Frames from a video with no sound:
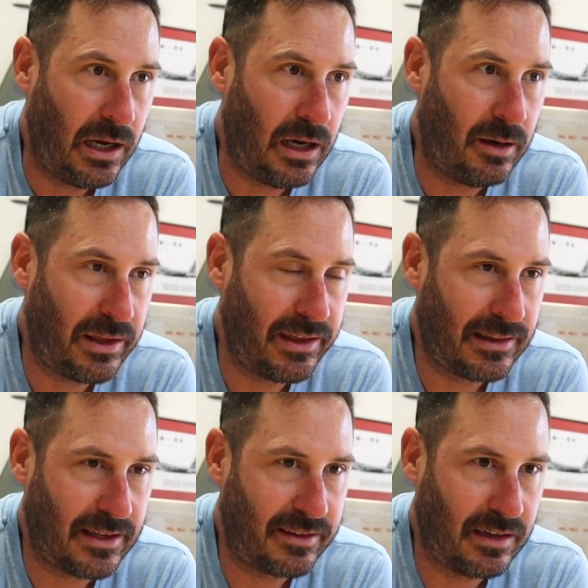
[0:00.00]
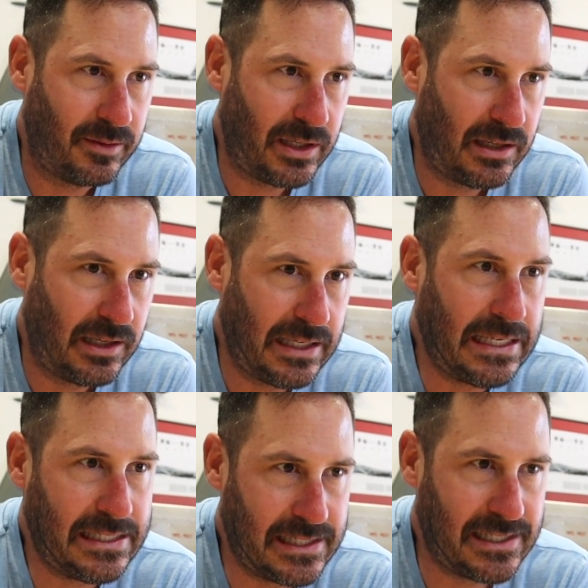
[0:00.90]
Um, I think that's going to be
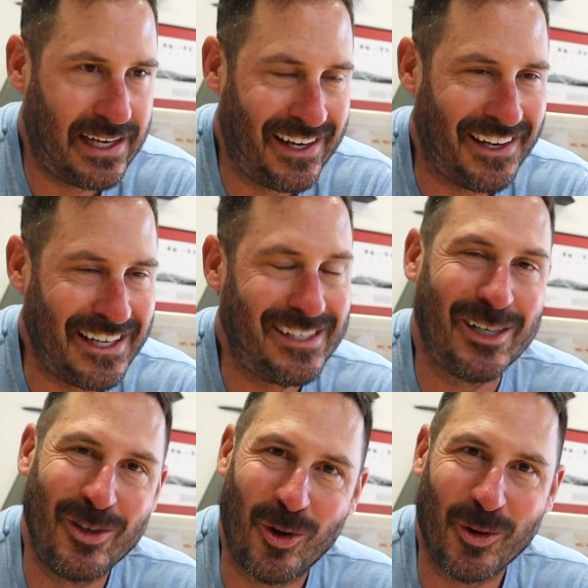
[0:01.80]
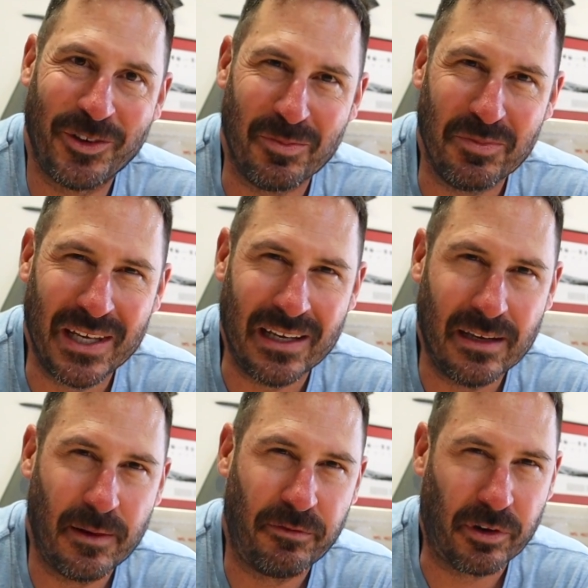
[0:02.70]
easy, an easy goal to meet
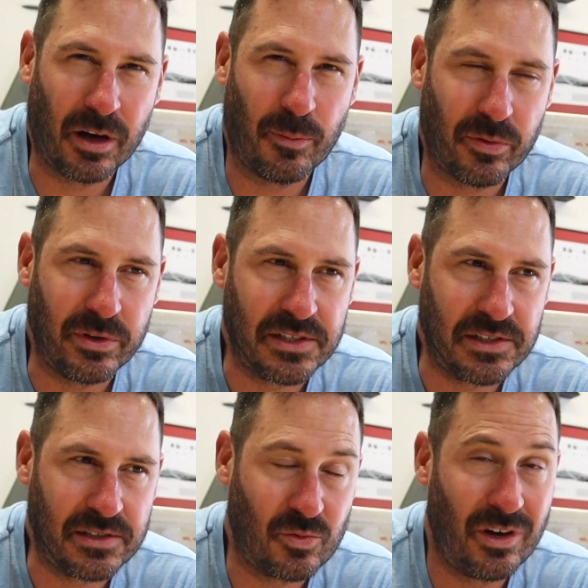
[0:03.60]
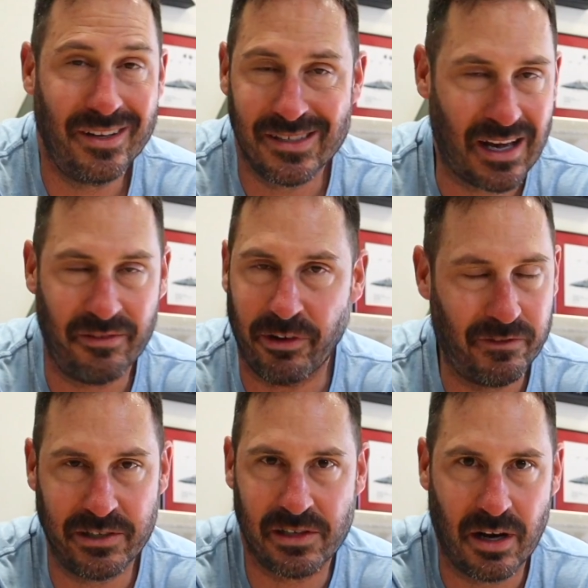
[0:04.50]
for a couple reasons. One is I've
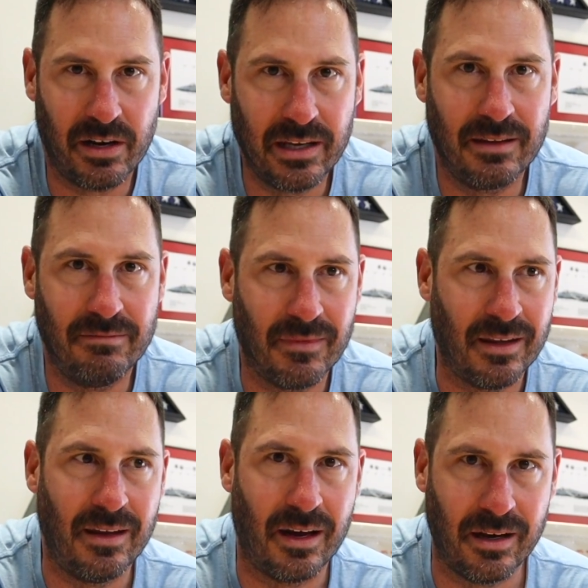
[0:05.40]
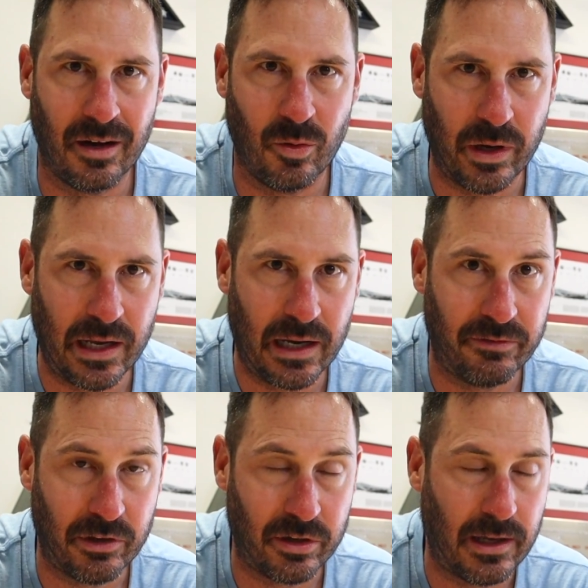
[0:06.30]
obviously already done a wing and
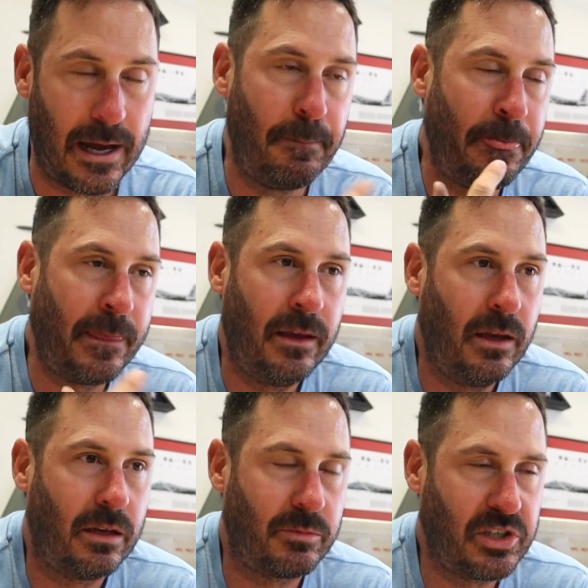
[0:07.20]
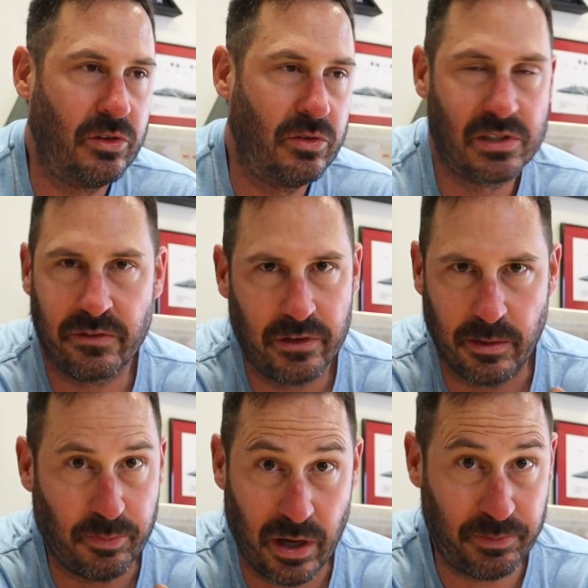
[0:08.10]
I've learned a lot. Number two is I've
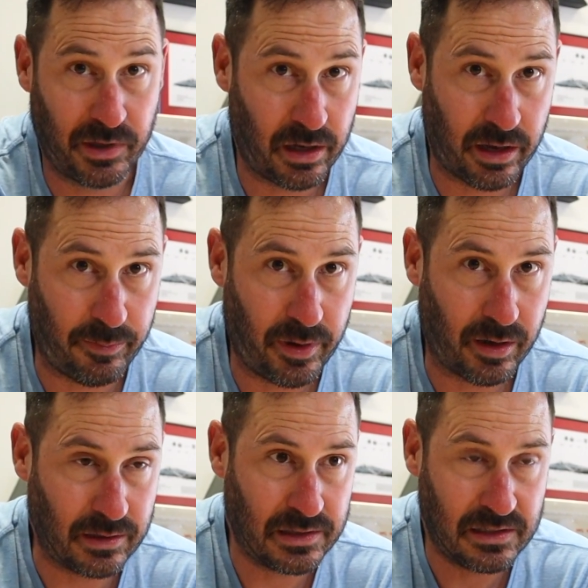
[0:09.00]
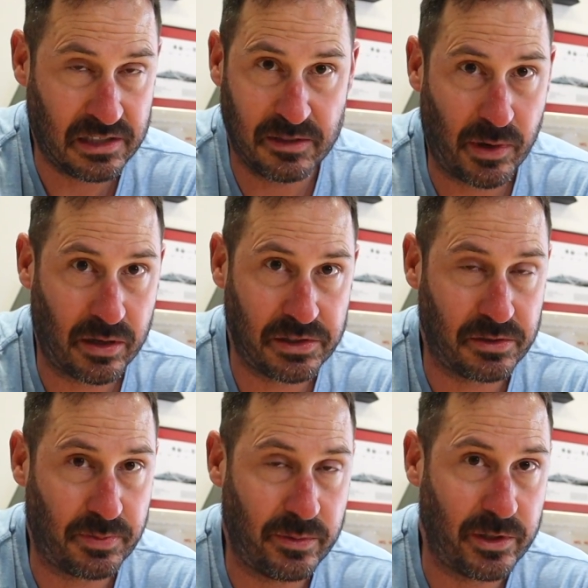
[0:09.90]
already prepped a lot of the parts. The spars
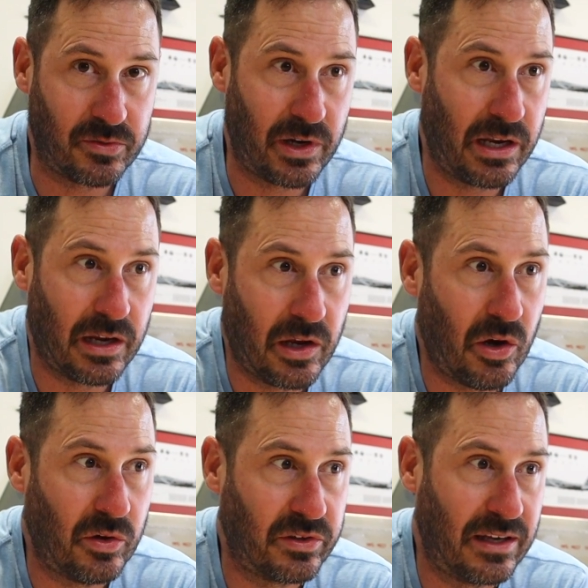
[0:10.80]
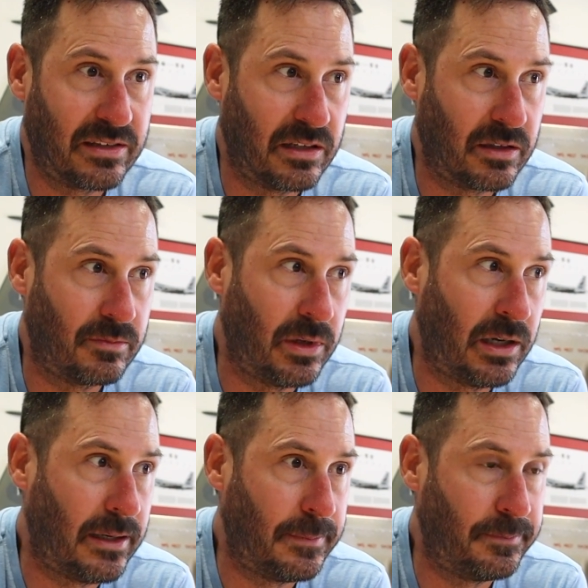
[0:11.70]
are pretty much ready to go, so that's gonna
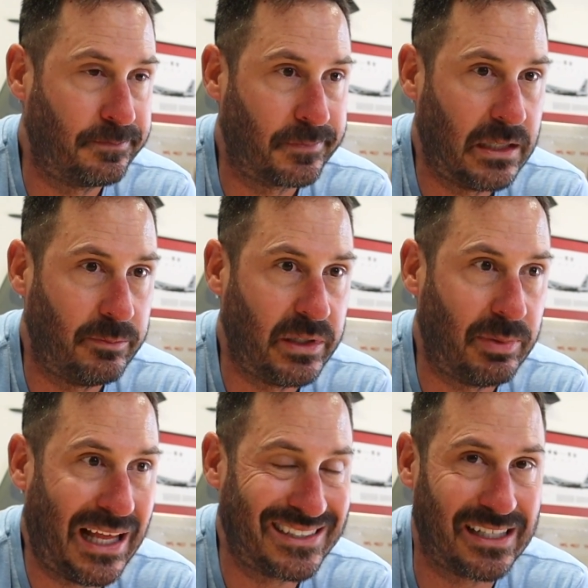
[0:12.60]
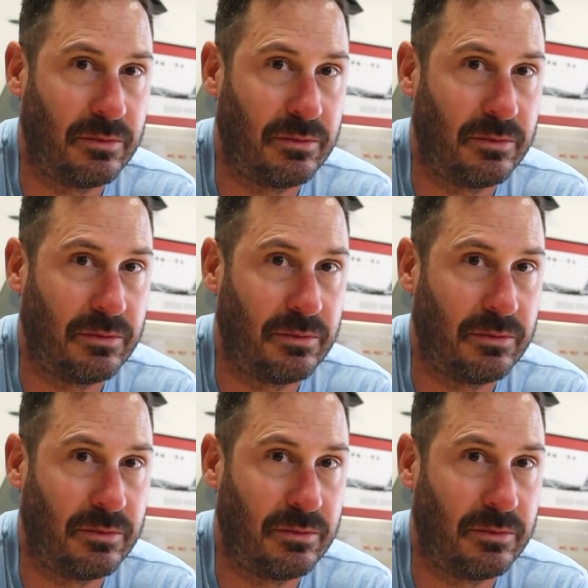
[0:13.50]
um, be a blast.